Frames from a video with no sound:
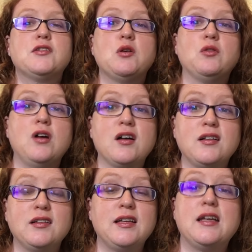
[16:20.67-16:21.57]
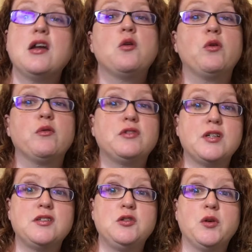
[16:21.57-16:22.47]
luckily we were
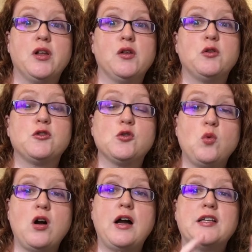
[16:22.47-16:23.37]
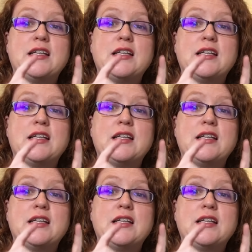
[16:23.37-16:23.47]
just doing a little swatch,